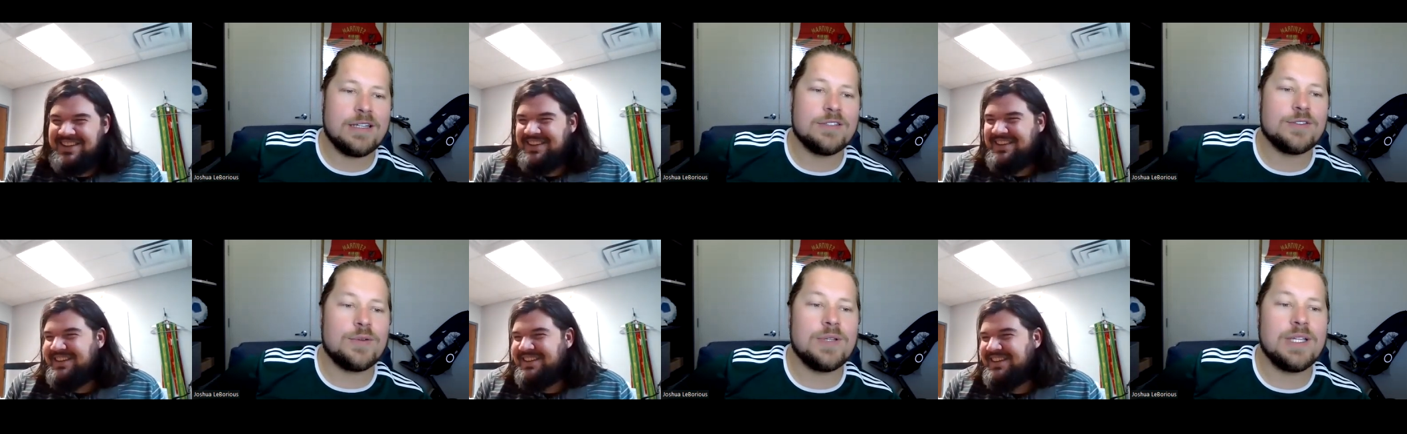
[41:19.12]

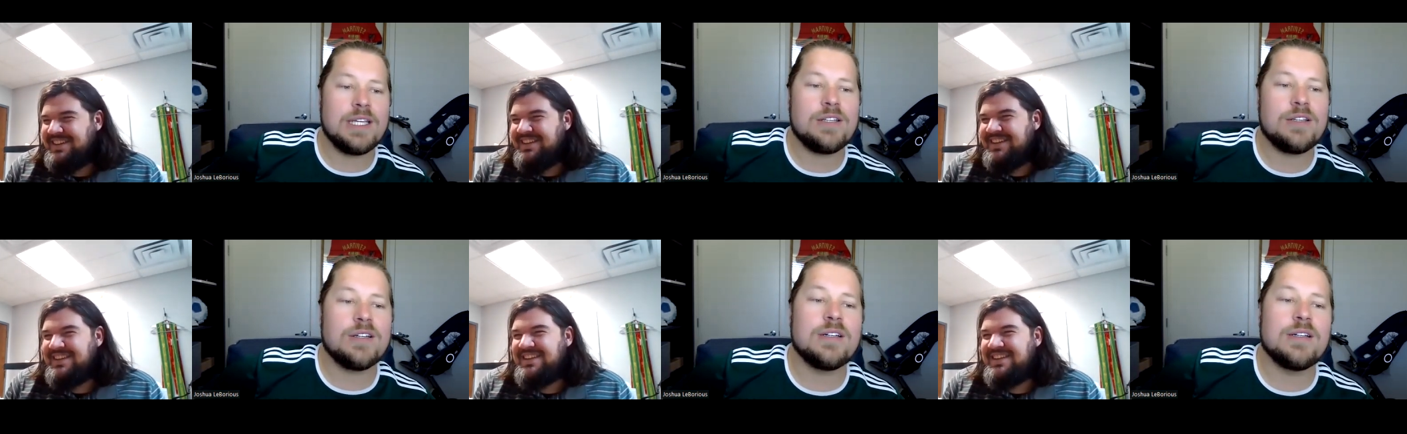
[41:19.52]
Speaker 1: ends
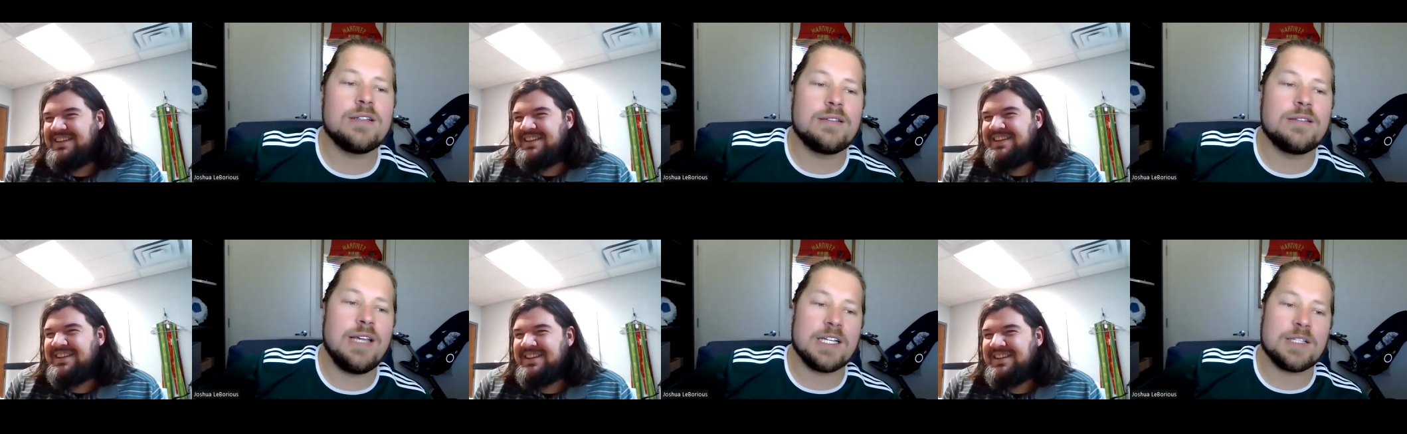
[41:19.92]
only in
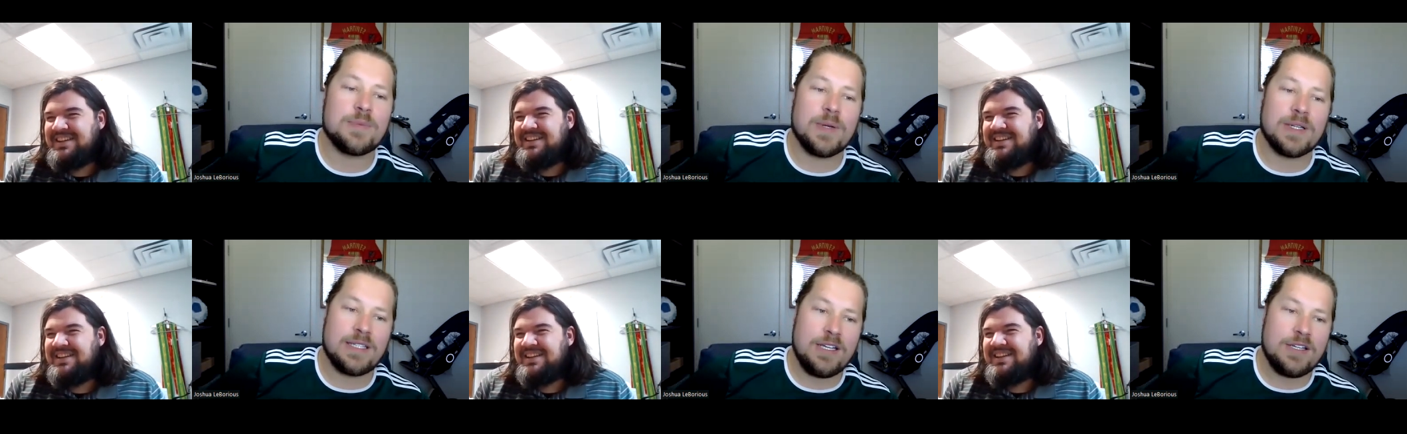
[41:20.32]
good, the
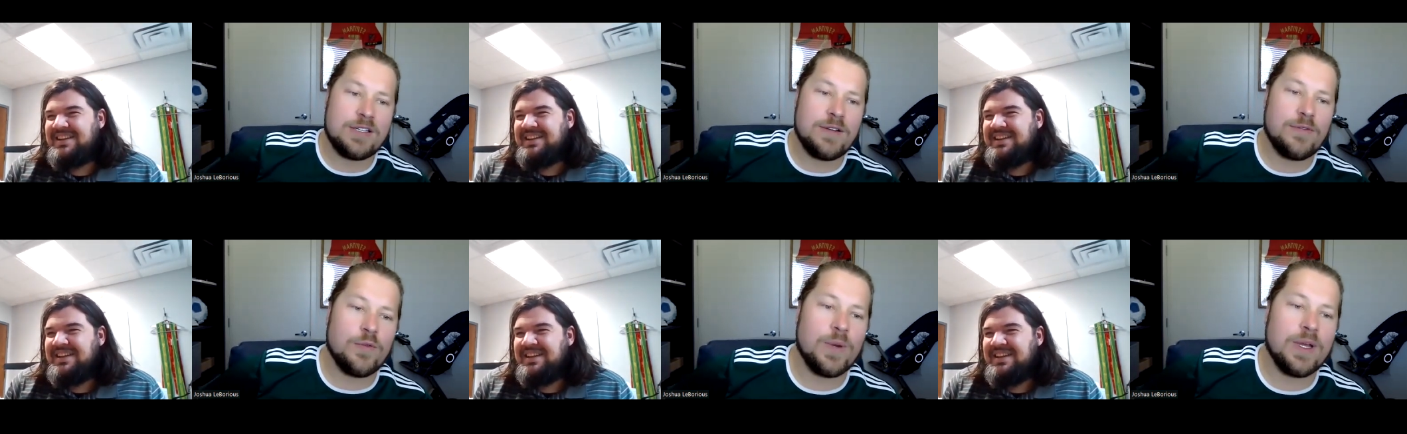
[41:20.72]

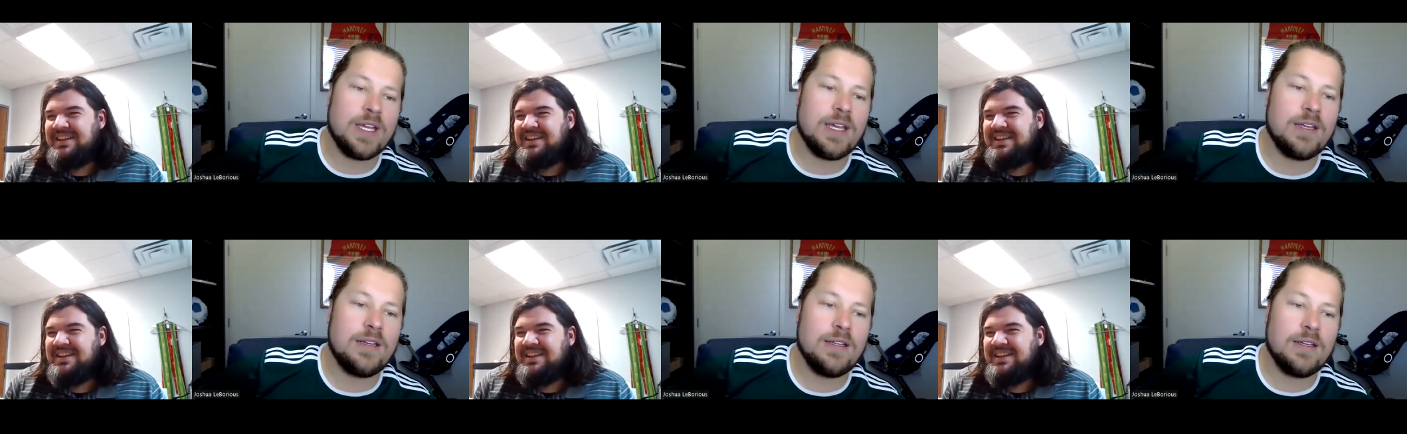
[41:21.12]
expectation of the
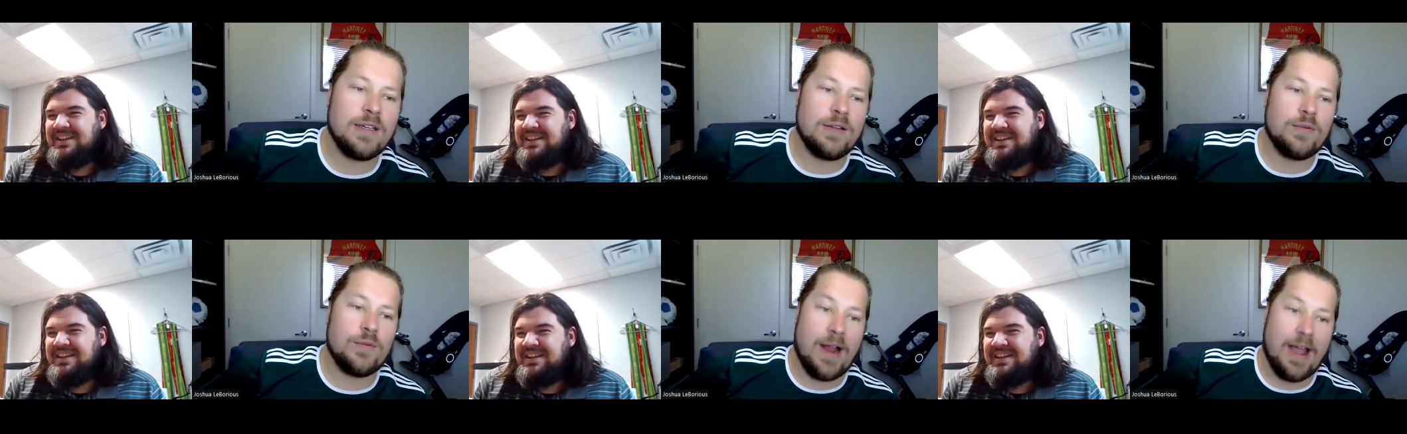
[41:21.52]
wicked
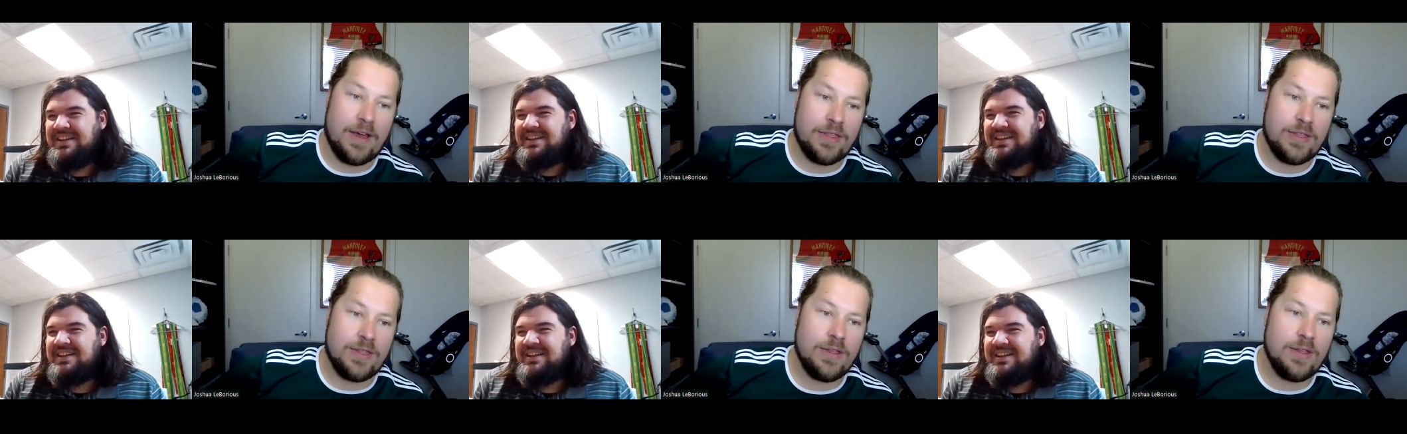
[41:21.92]
in
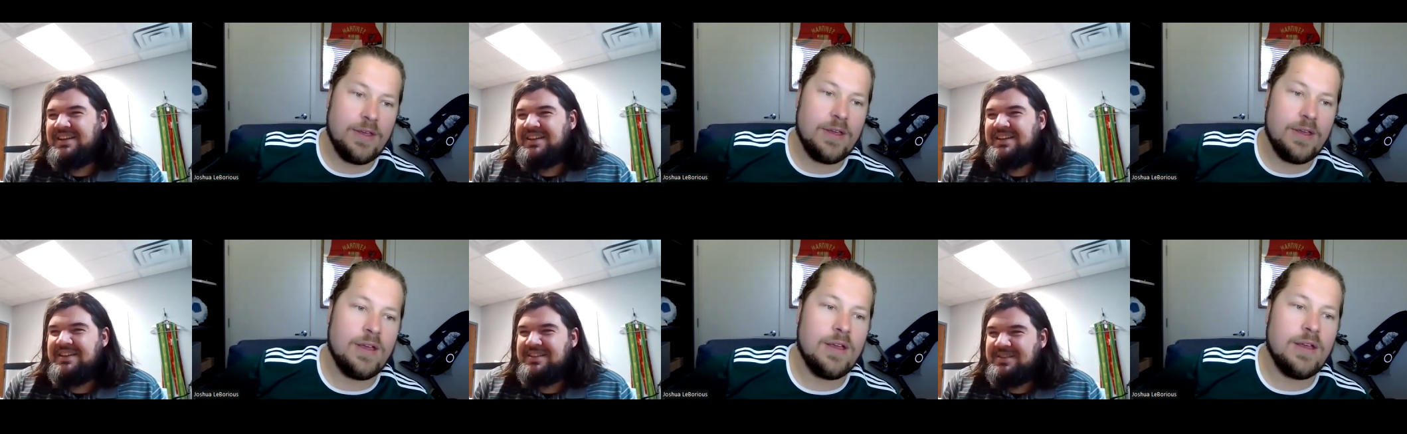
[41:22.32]
wrath.
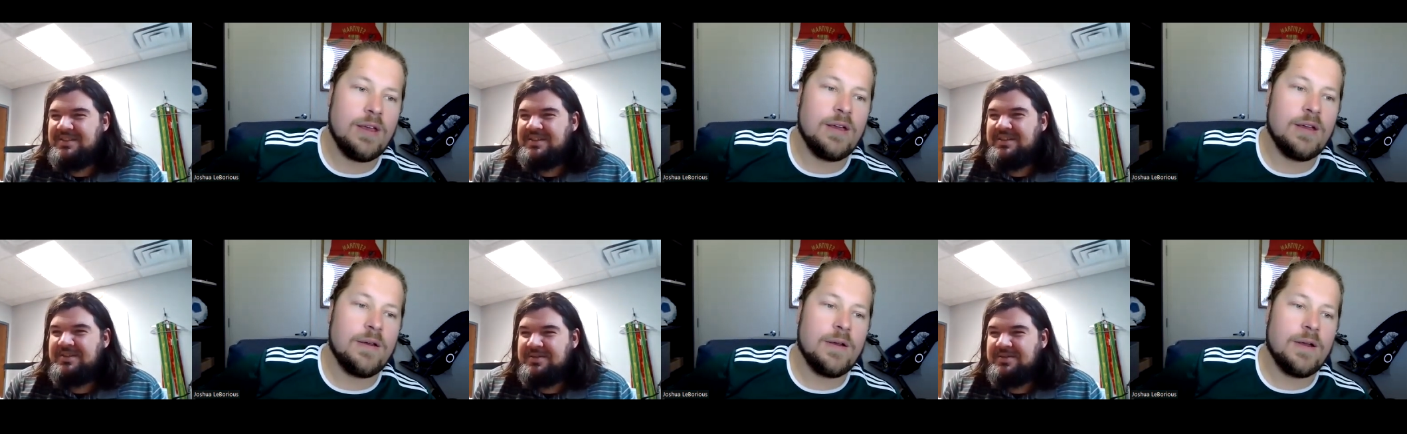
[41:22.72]

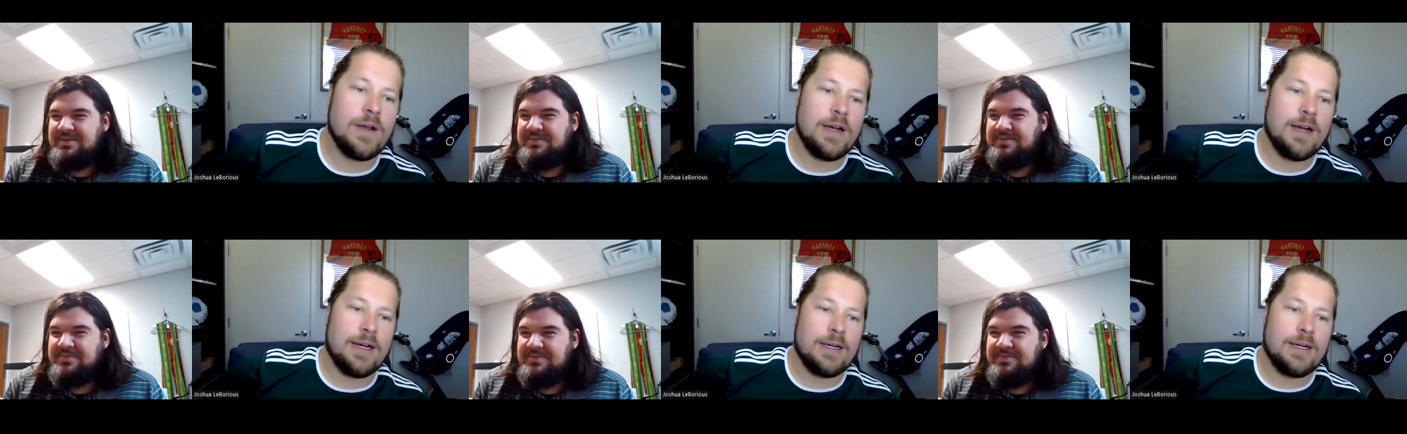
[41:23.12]

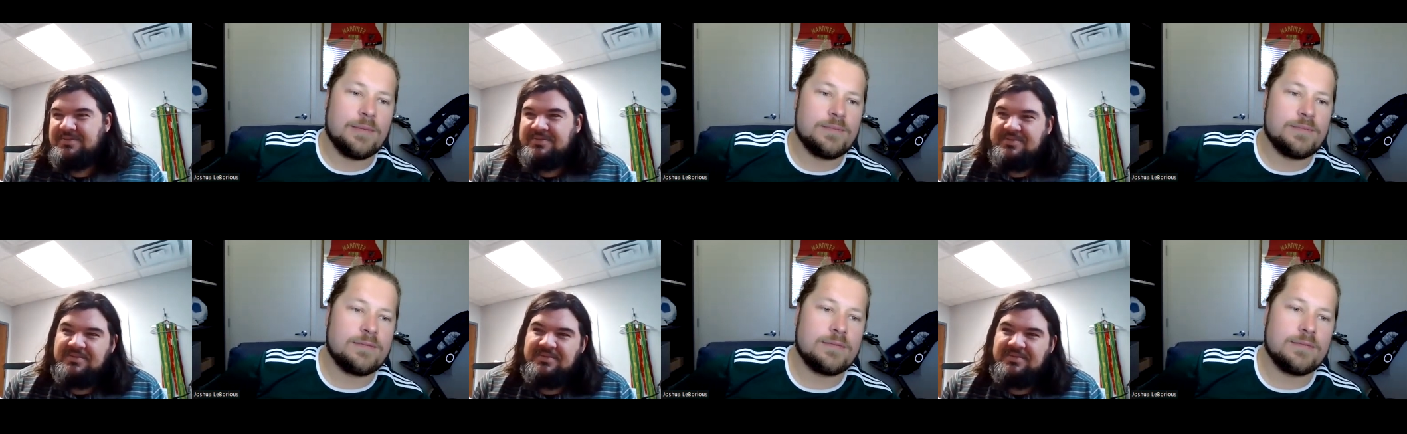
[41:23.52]

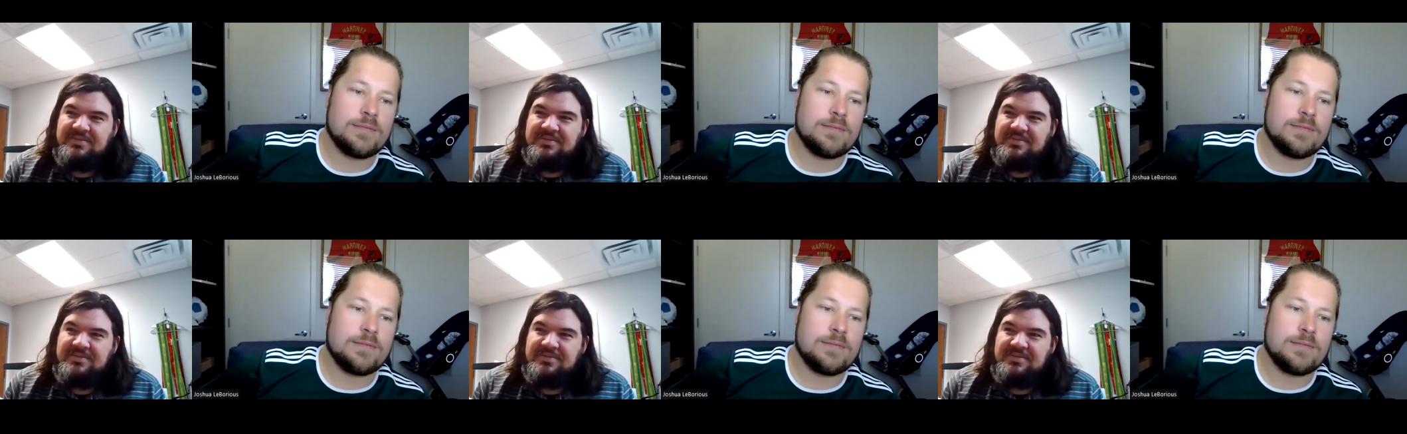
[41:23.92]
Um,